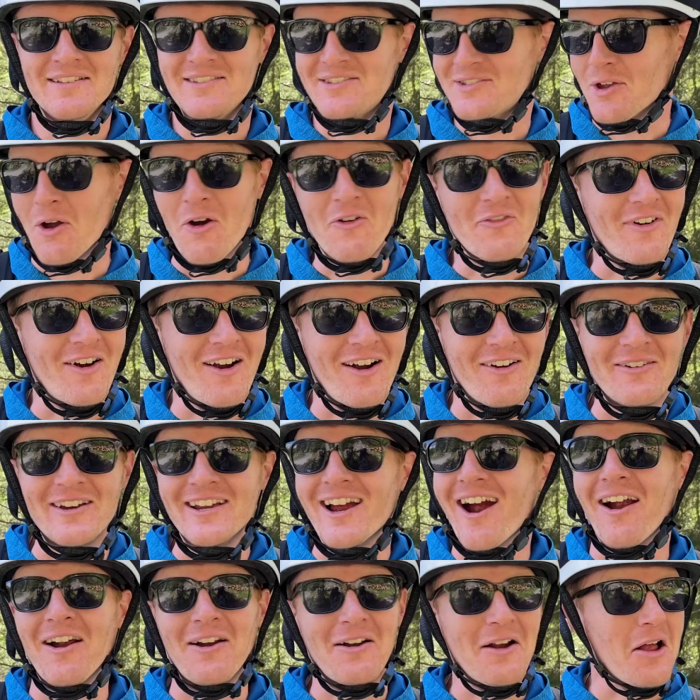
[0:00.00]
So far, we
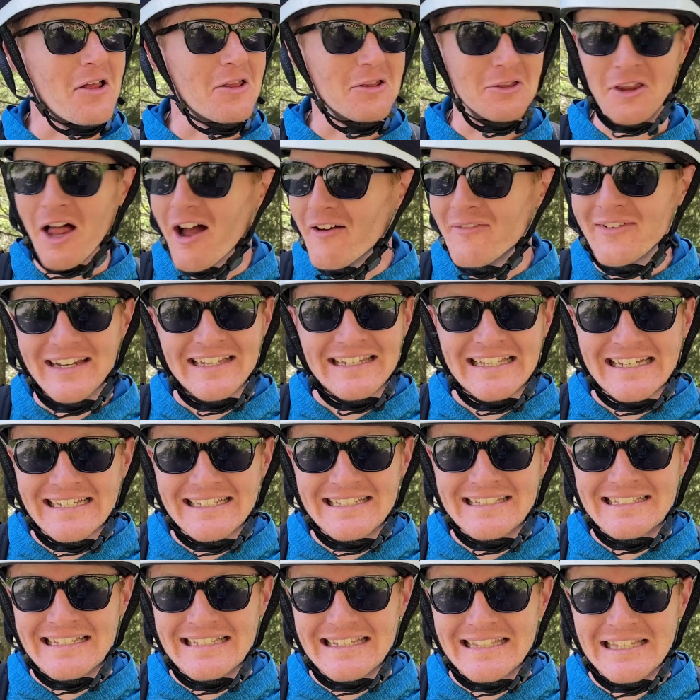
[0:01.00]
are loving
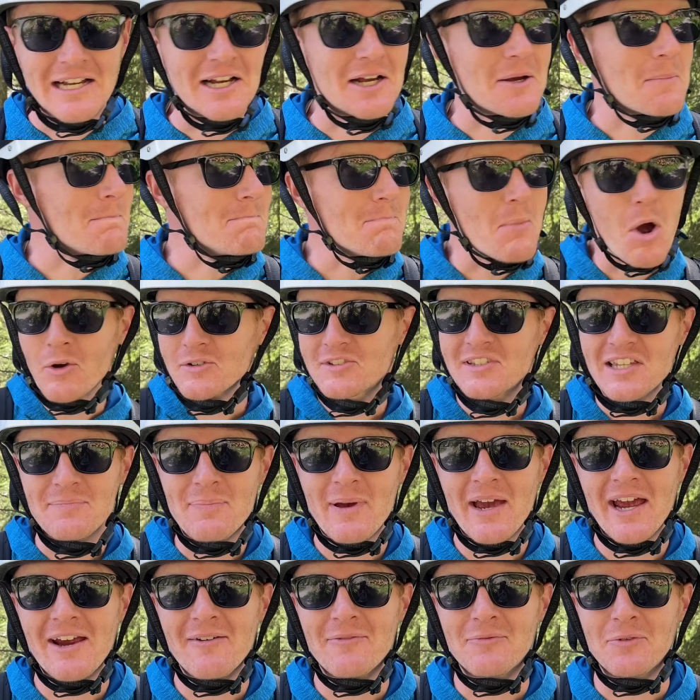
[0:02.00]
this. The mostly
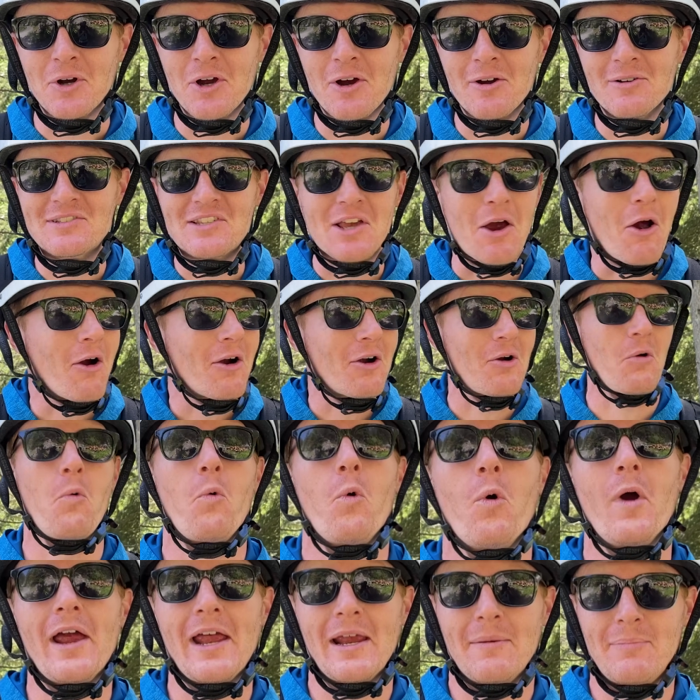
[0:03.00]
paved roads are
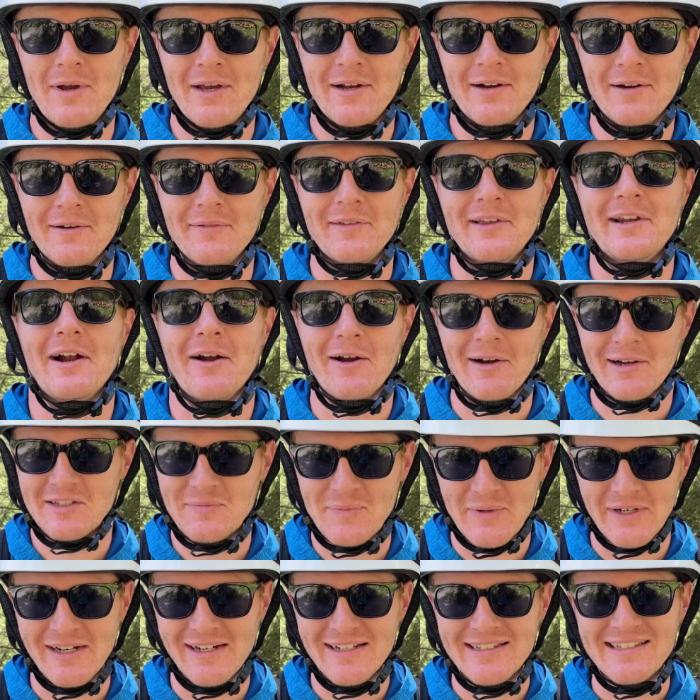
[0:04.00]
way better than our
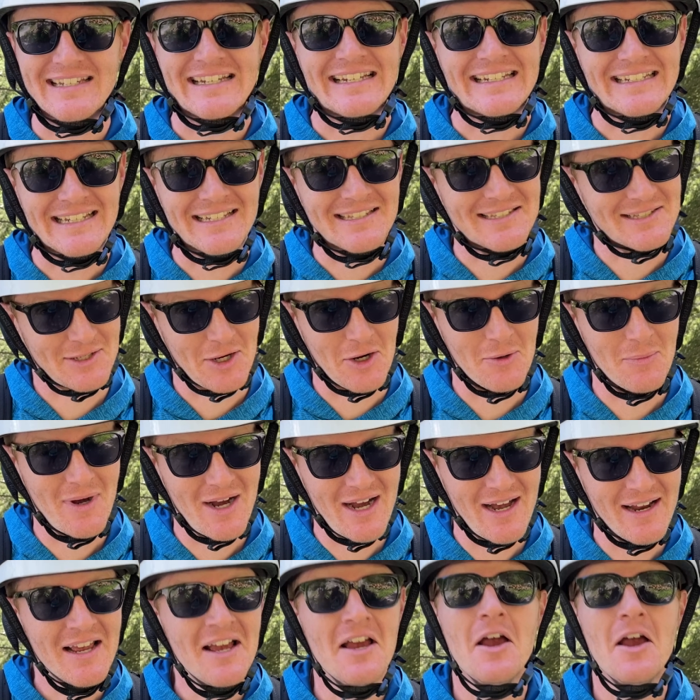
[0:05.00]
experience in
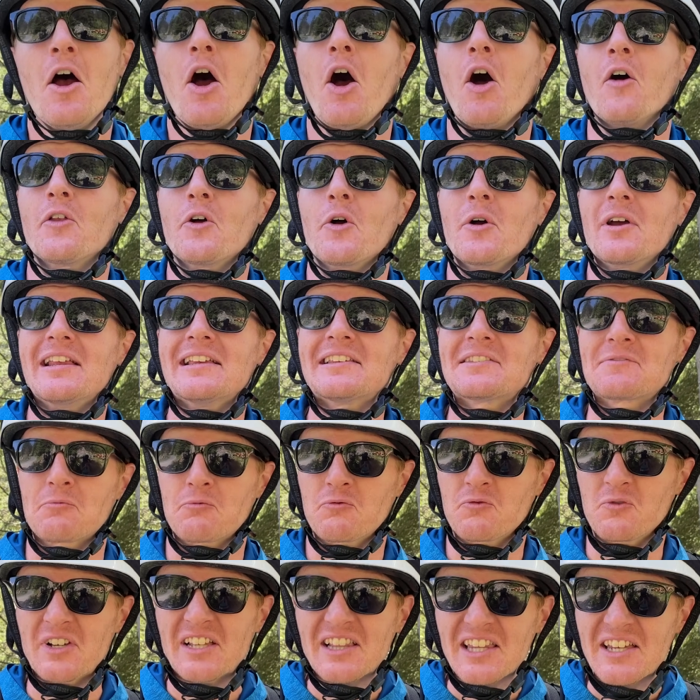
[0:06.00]
Zermatt, although it is
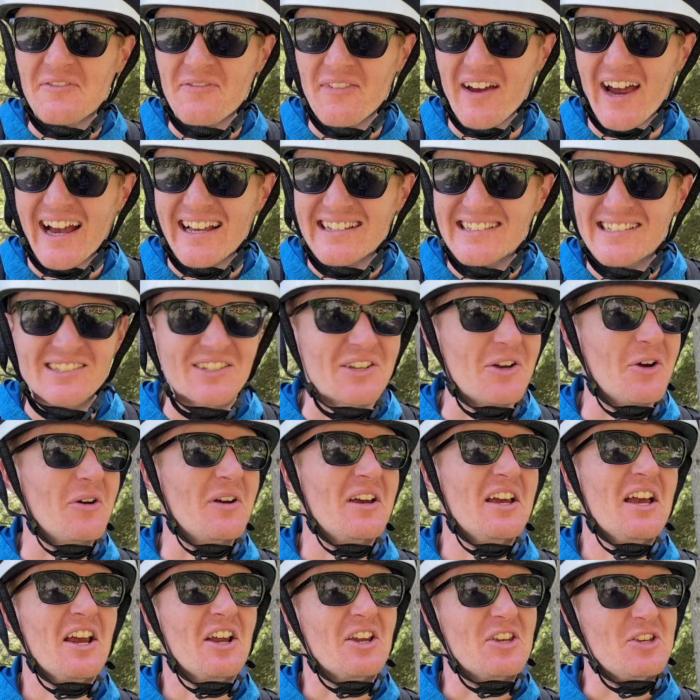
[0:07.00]
really fast, so
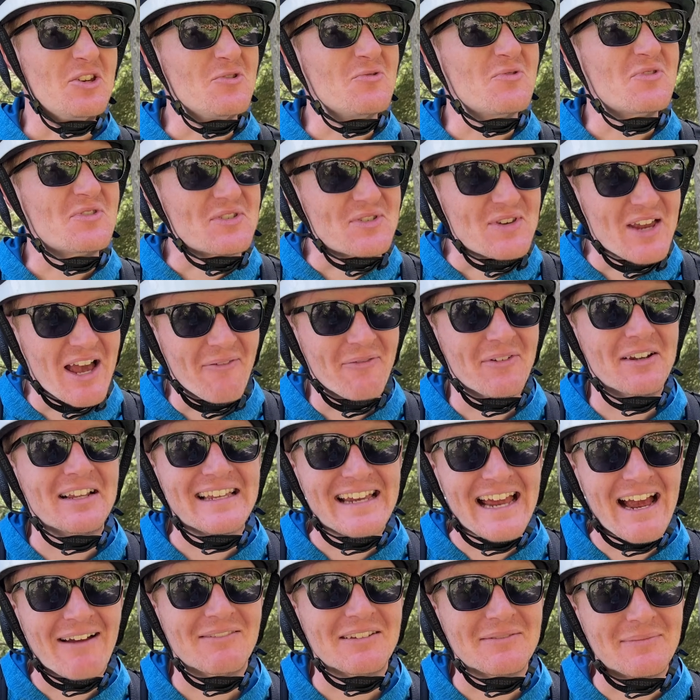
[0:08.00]
you definitely
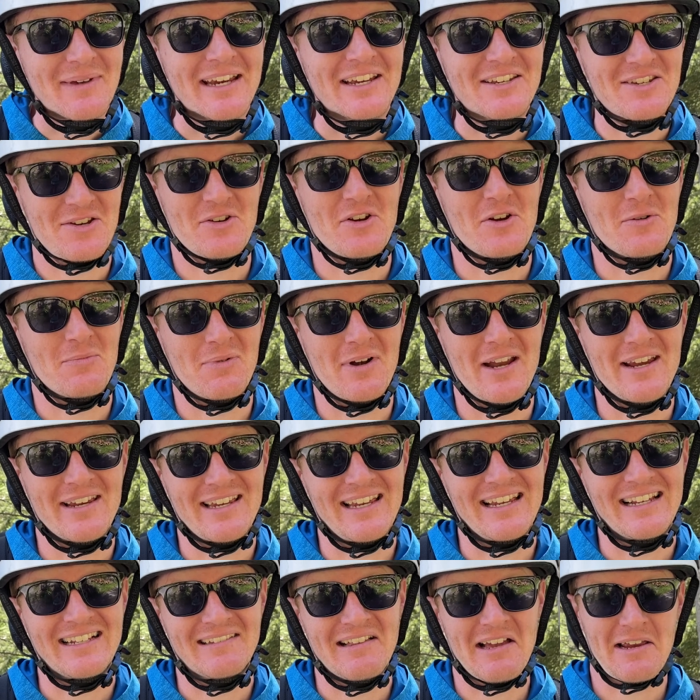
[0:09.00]
have to make sure you're
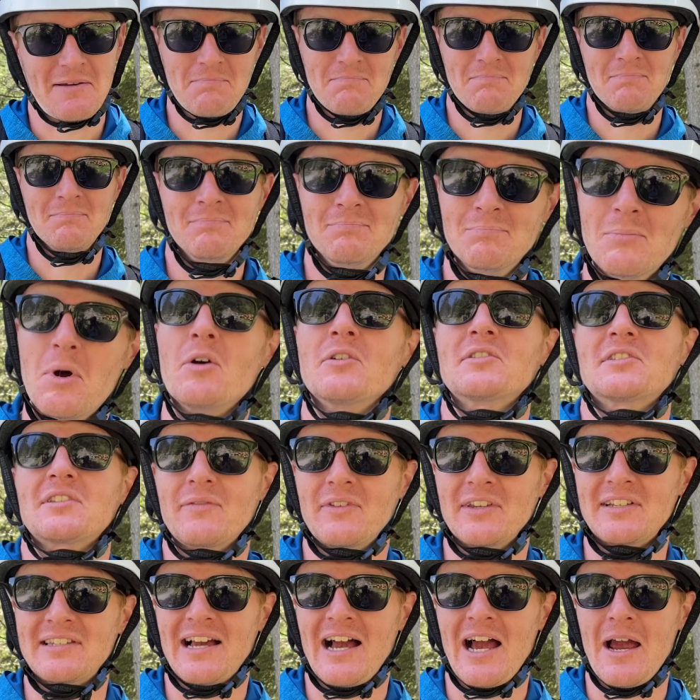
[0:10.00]
braking like most of
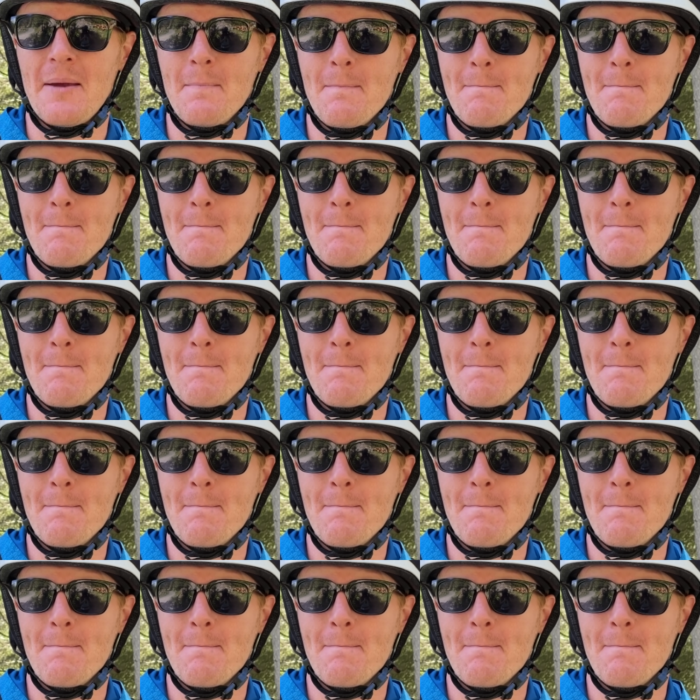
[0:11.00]
the time.